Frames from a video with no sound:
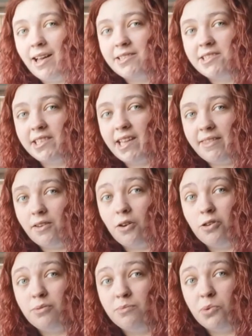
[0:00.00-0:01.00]
are together
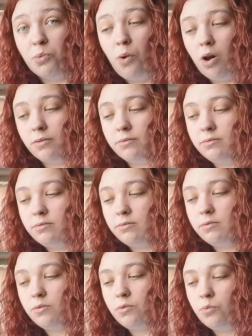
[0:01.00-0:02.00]
on number 1.
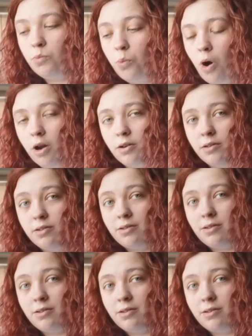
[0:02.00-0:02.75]
1.